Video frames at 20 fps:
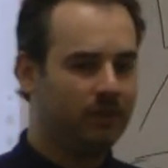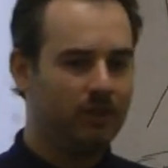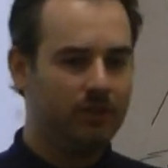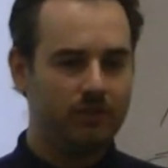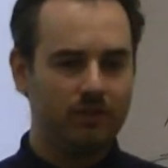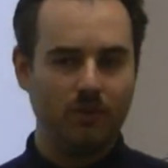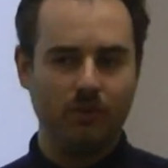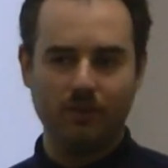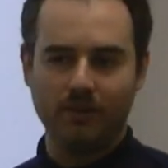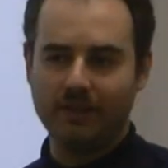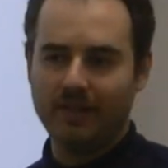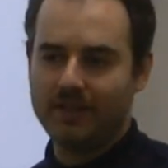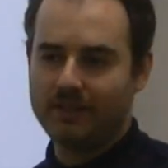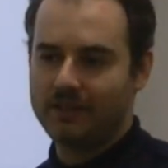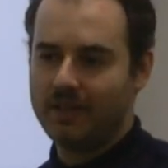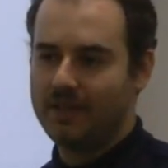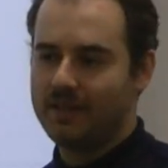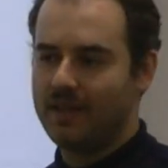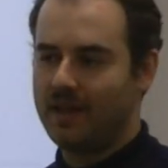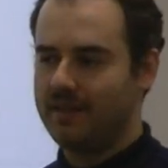So let's
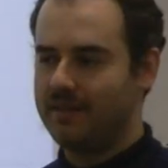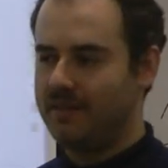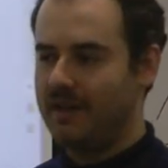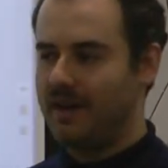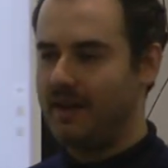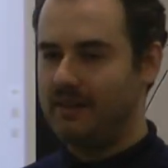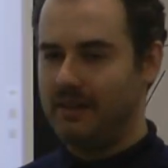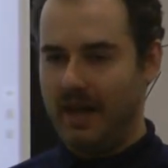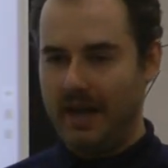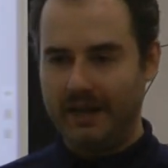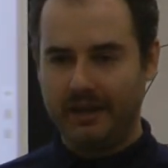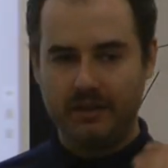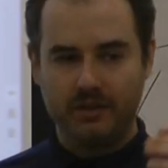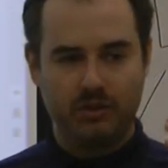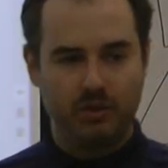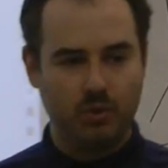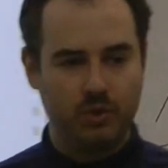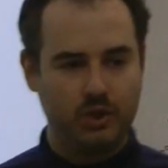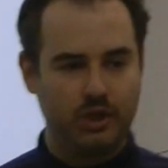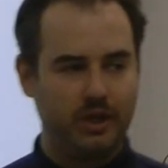say that I log
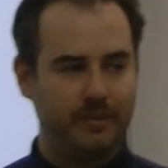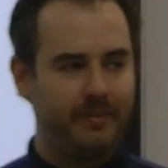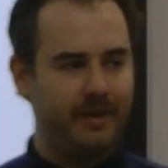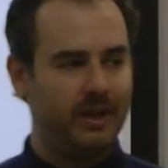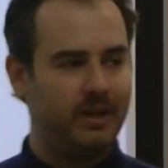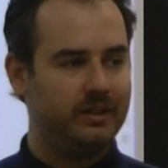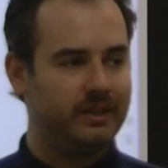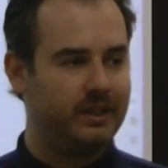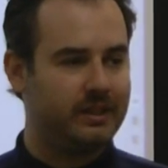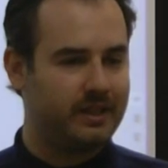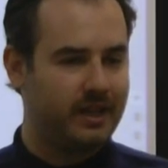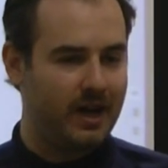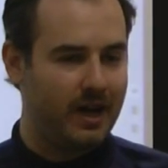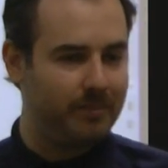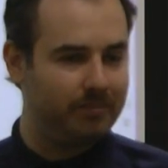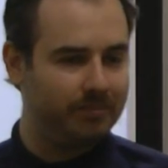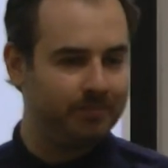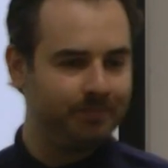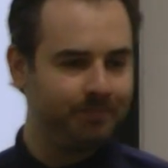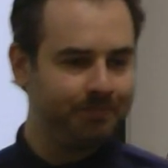into
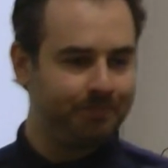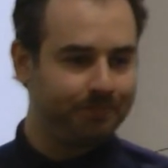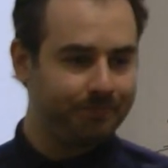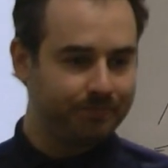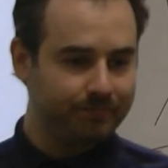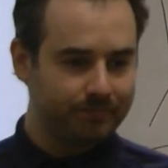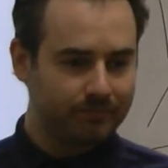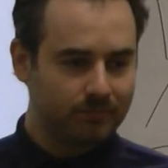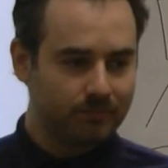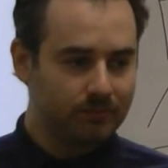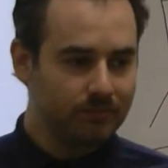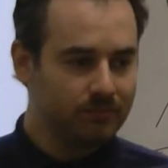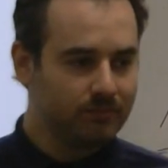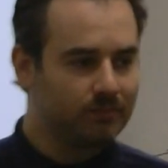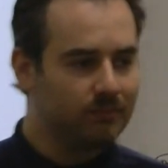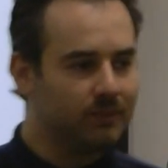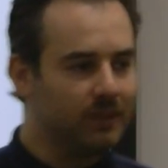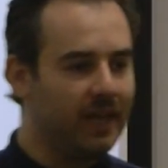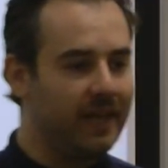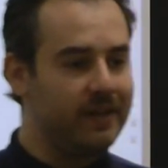gmail.com,
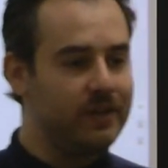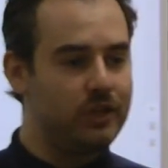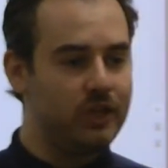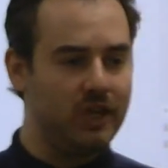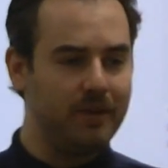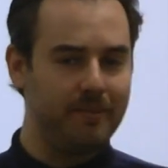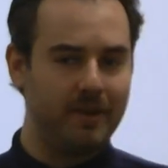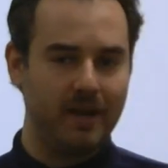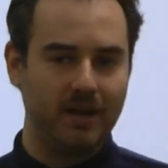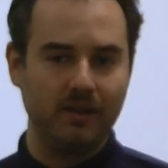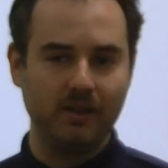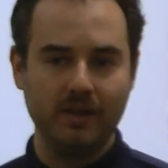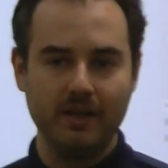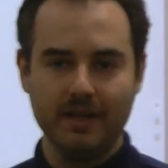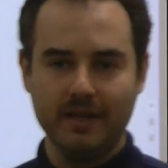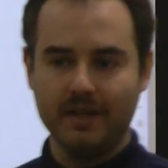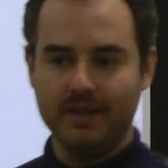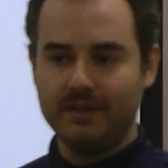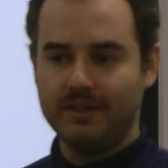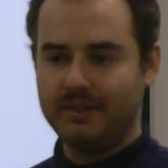and
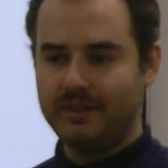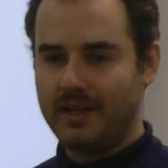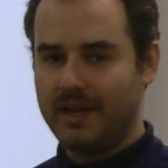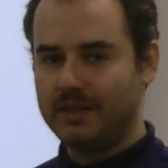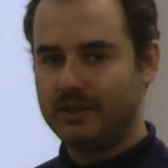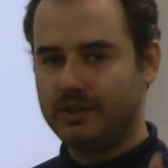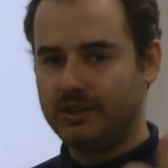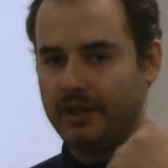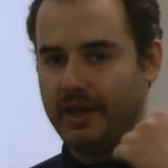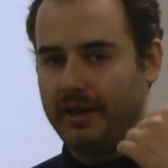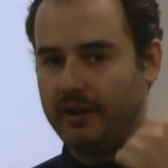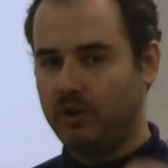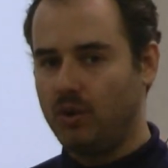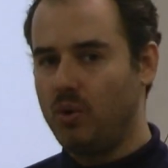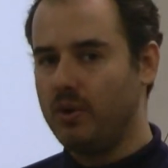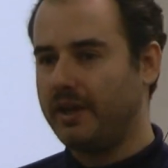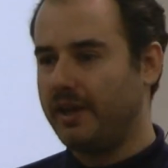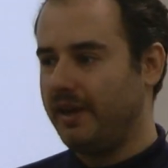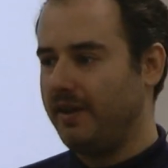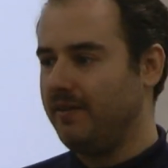Gmail sets a
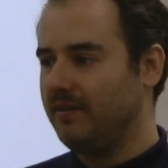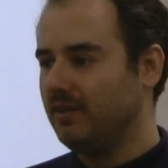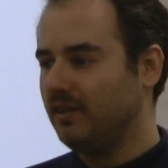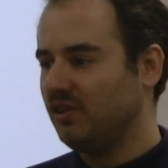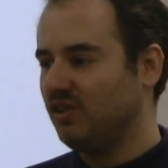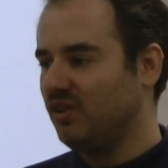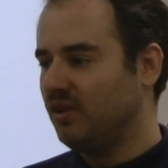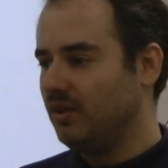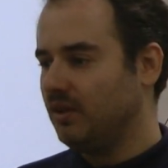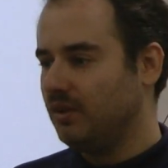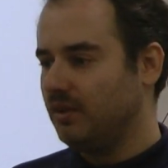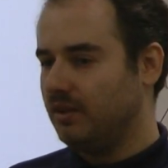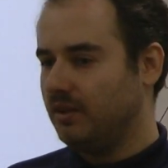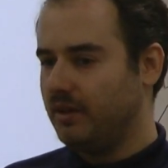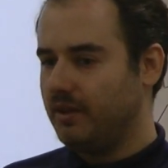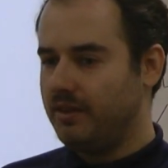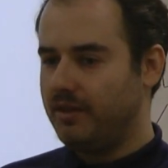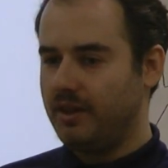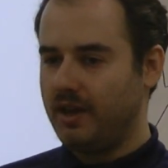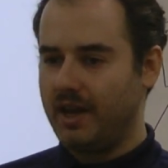cookie
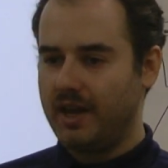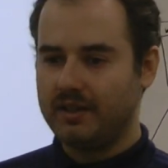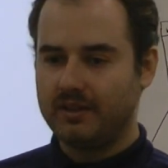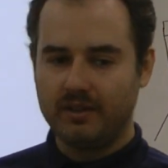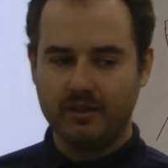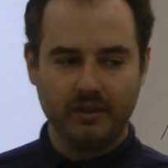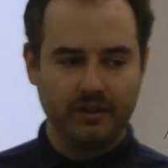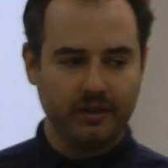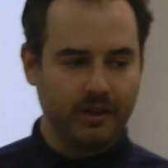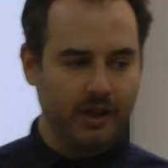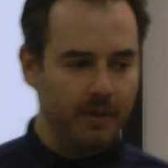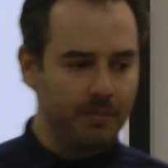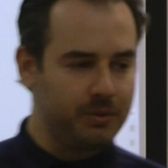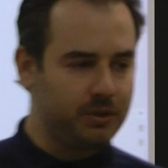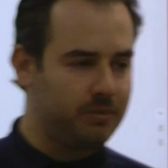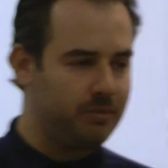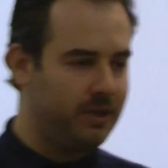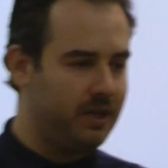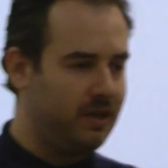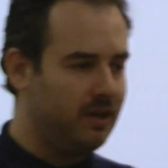that
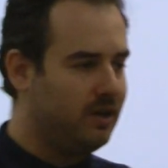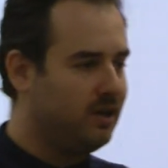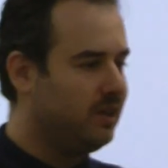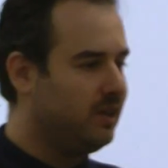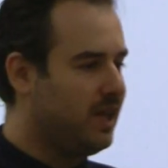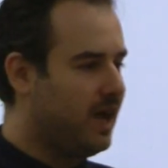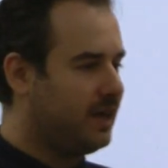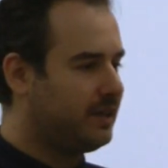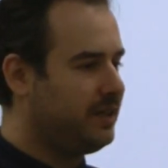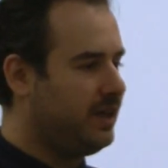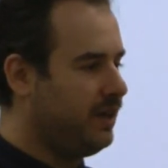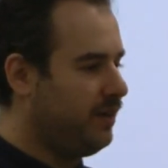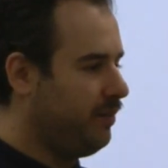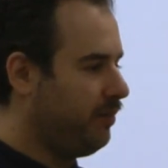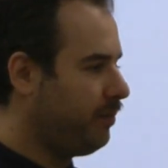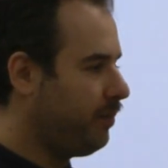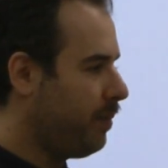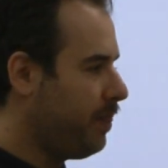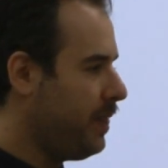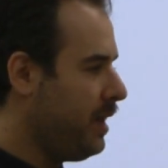keeps me logged
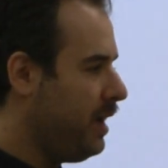in.